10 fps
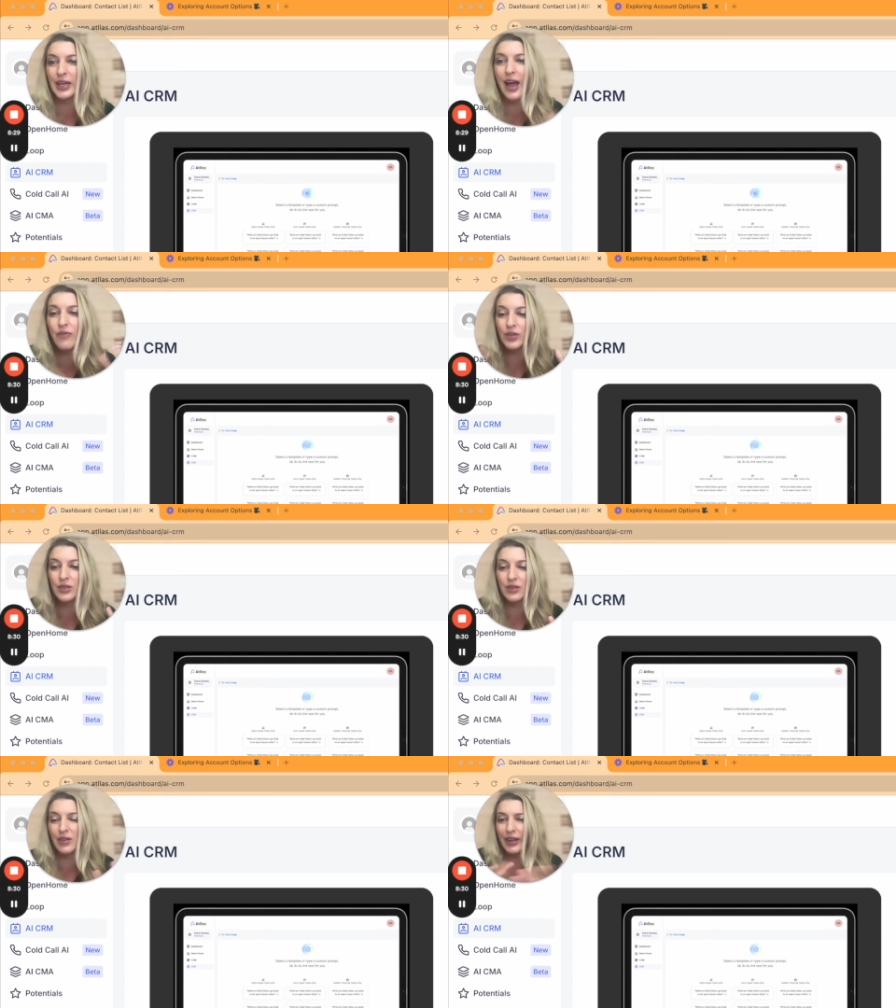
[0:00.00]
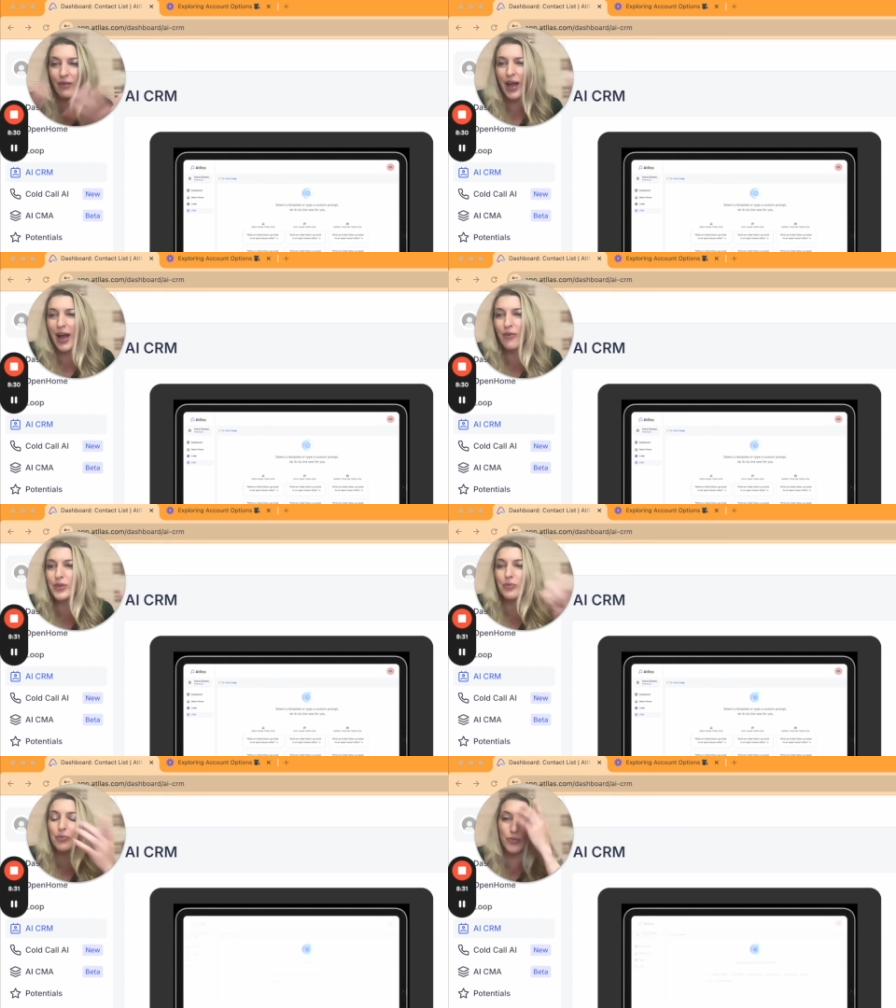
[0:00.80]
Like half
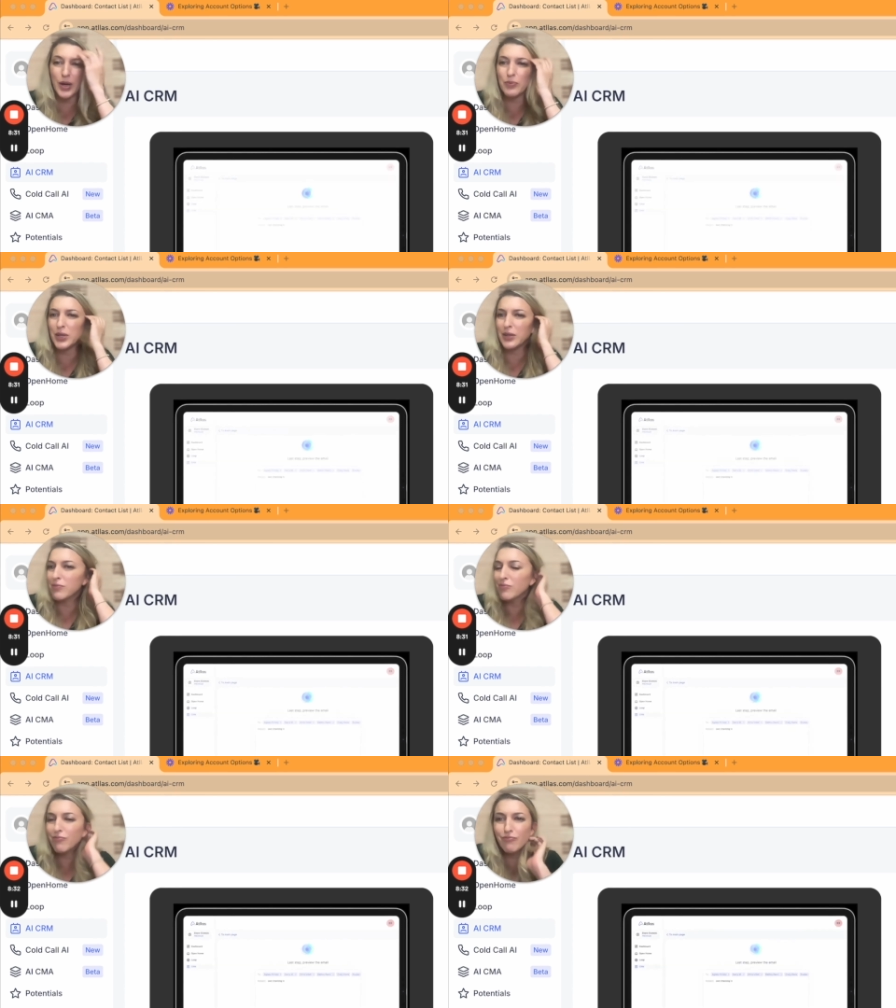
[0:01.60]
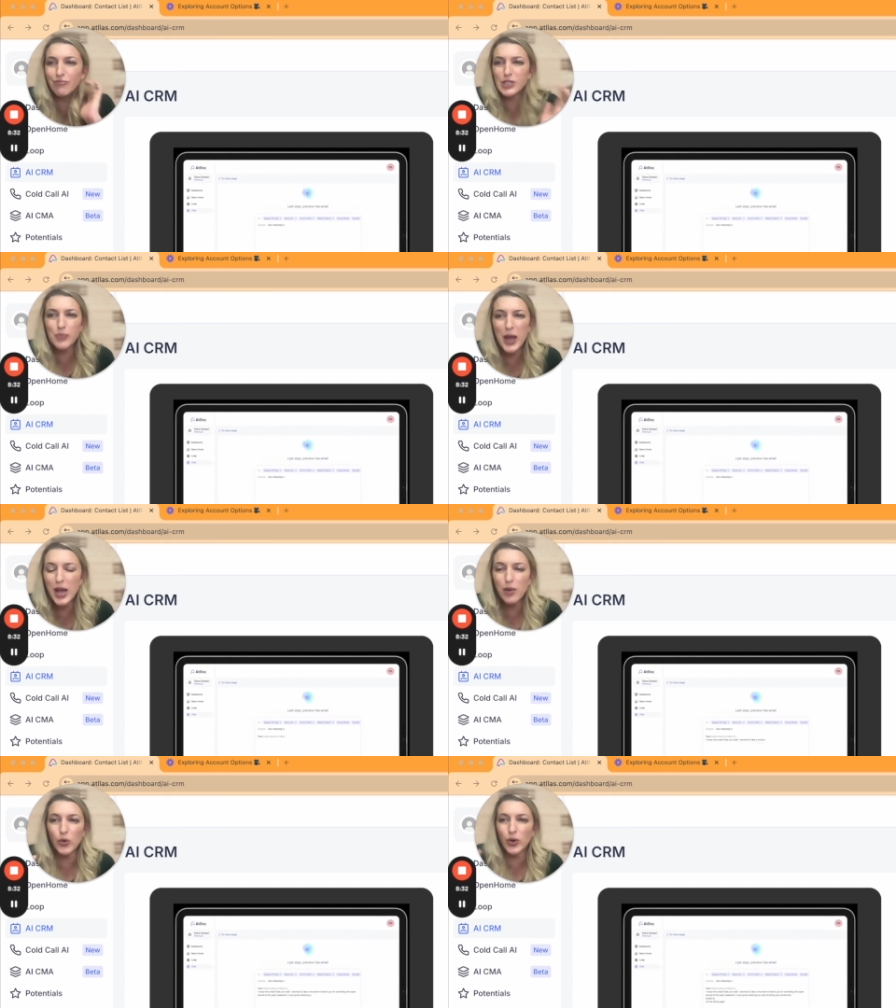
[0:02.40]
of them might be
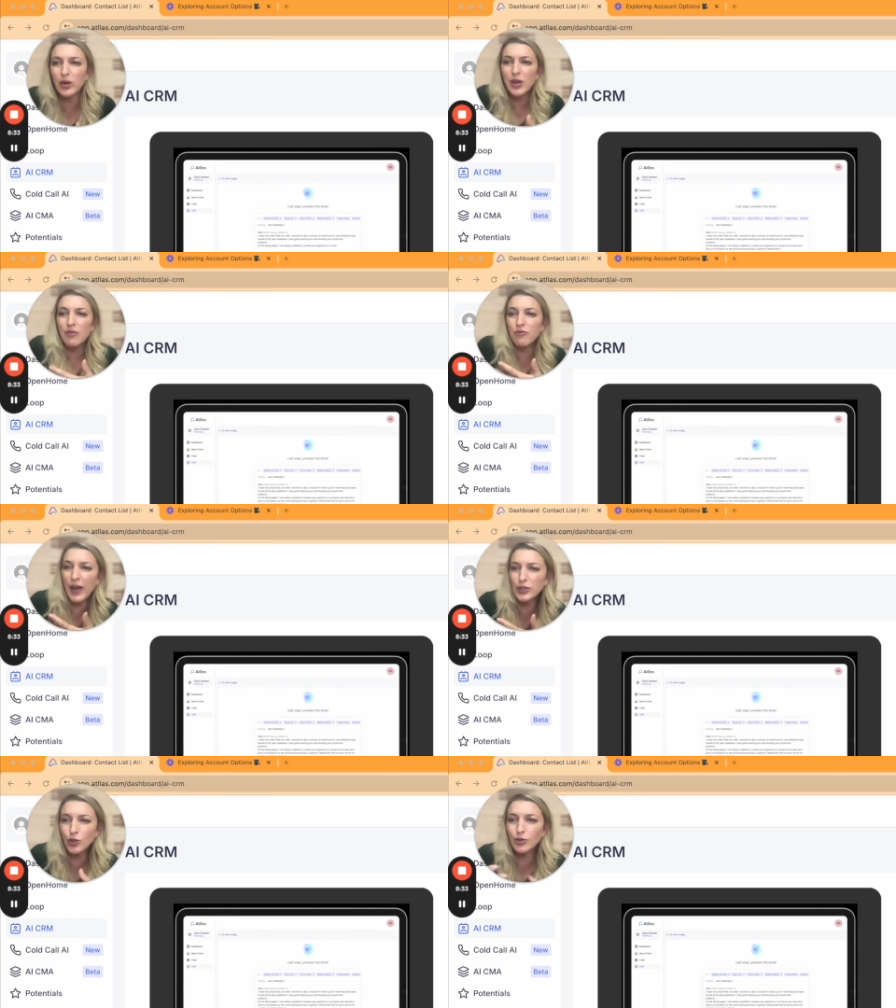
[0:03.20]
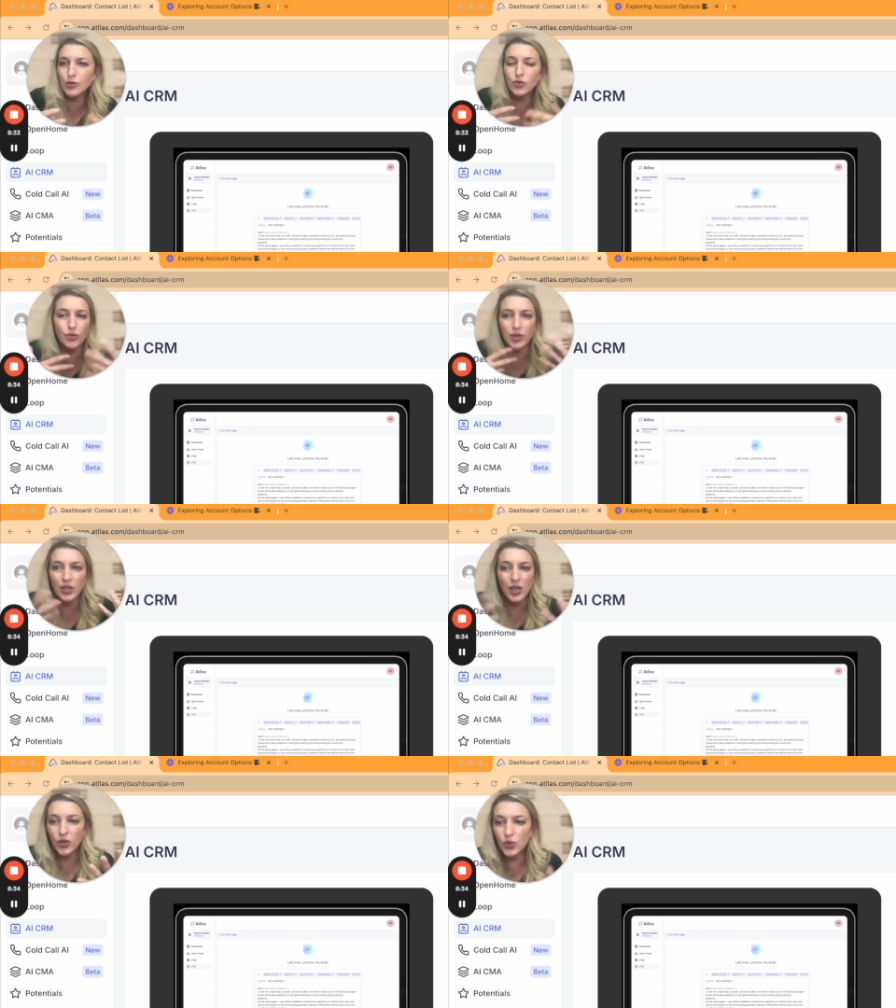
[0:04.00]
spam or vendors or
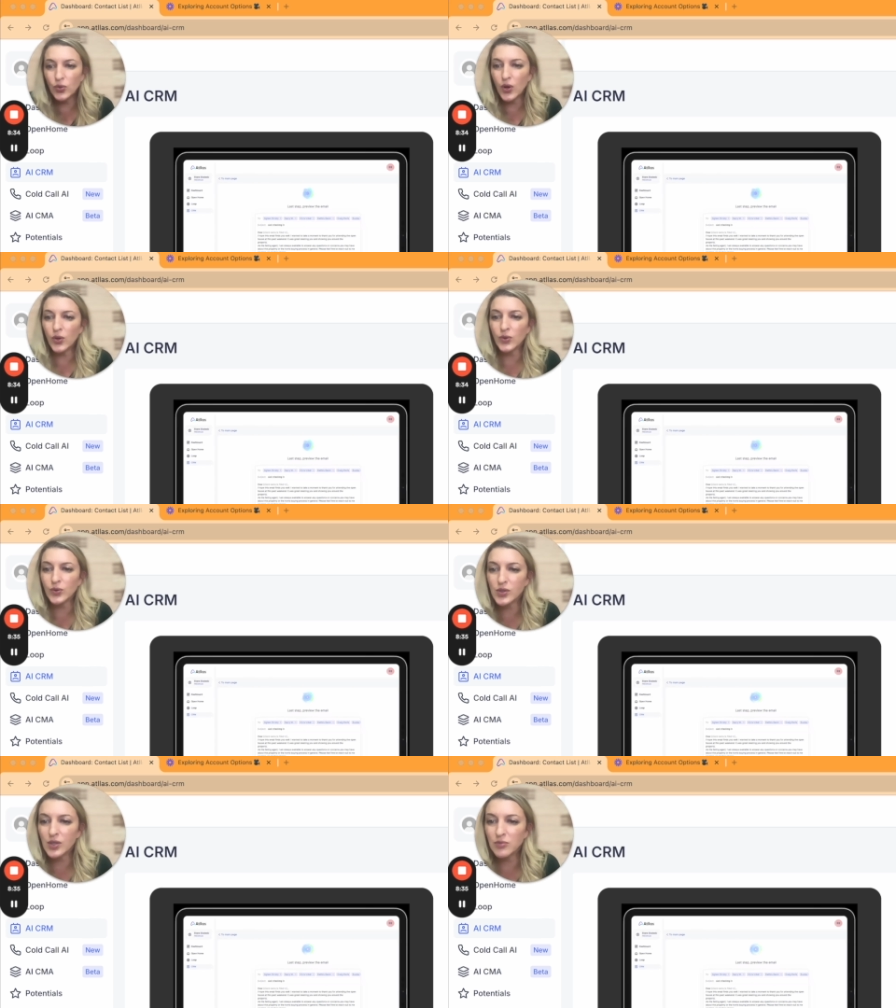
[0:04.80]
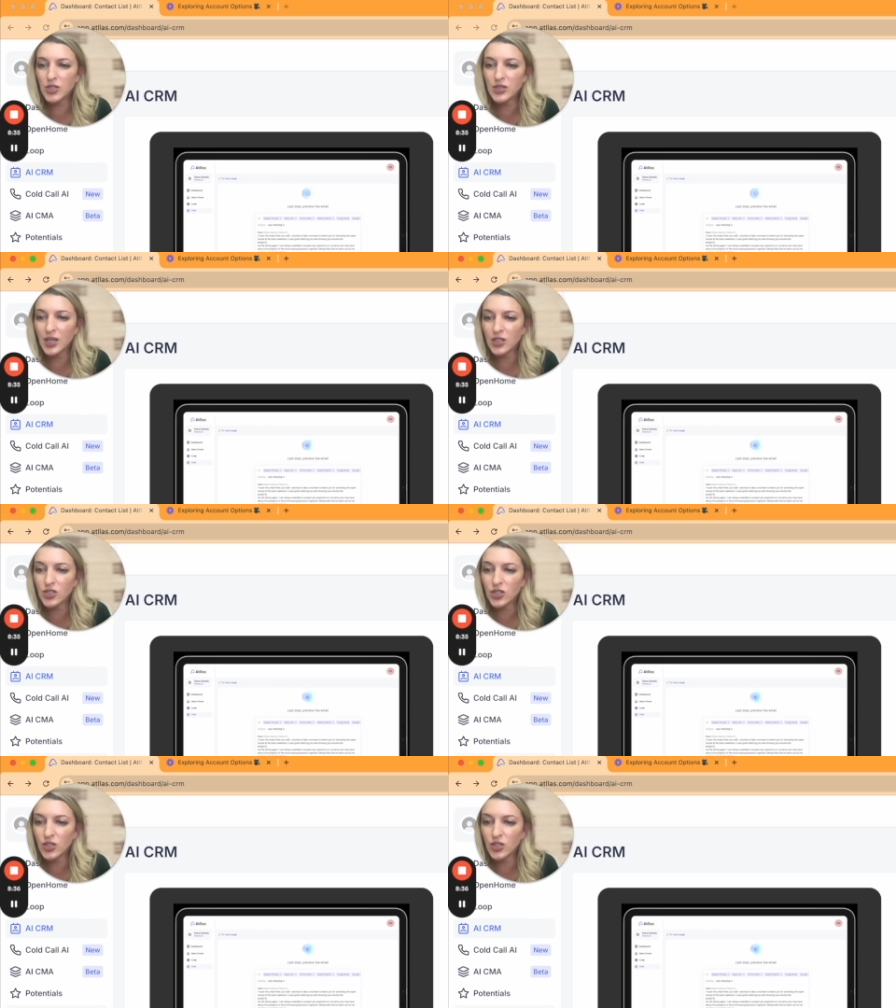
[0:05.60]
who knows. I'm just not sure